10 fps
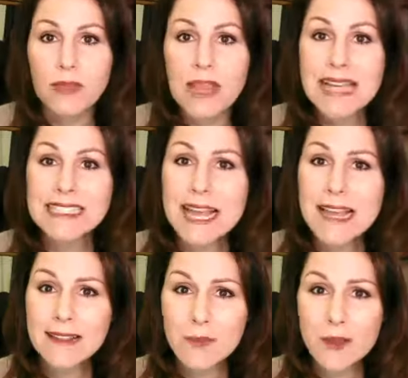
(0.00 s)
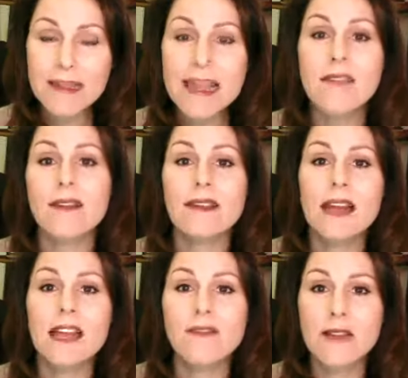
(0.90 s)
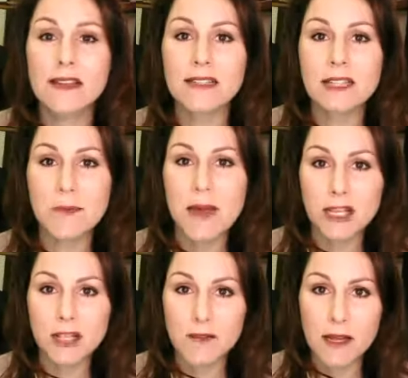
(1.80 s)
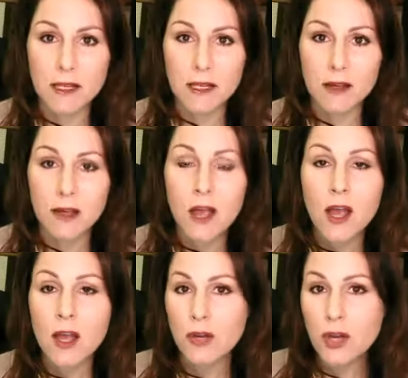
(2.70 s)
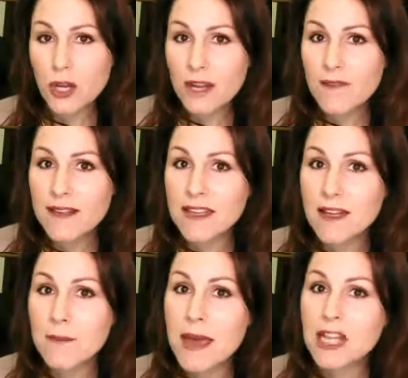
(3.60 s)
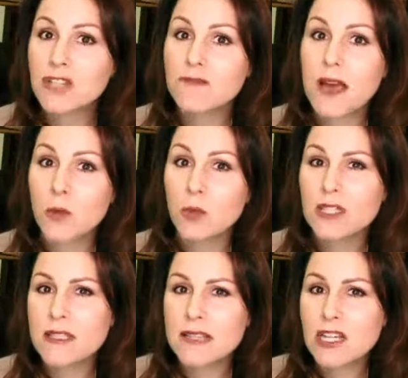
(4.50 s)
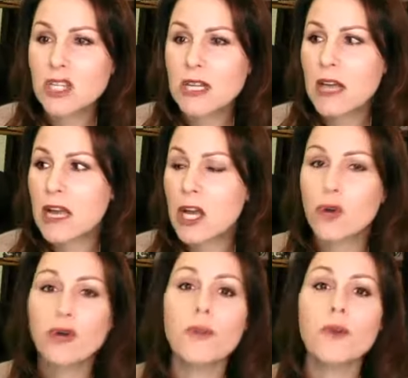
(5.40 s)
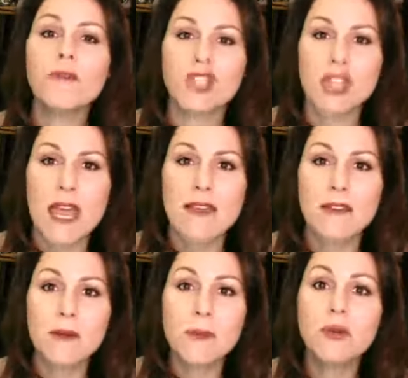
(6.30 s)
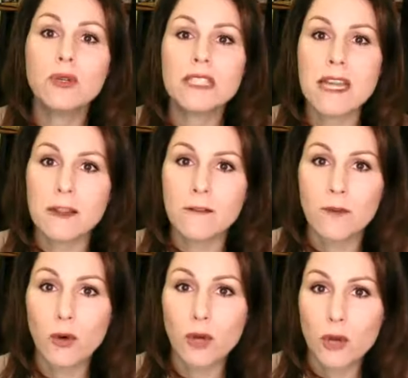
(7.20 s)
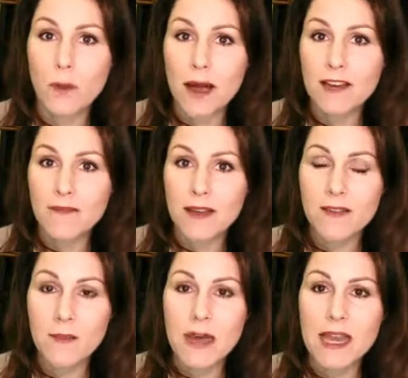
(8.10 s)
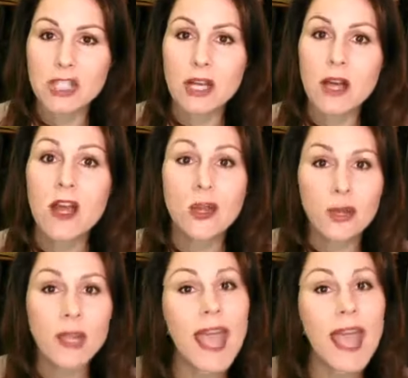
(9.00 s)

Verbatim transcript: take some of those savings and invest in a managed fund. You can invest in a managed fund, which is essentially like a group of shares that have been put together for you by an investment manager. You can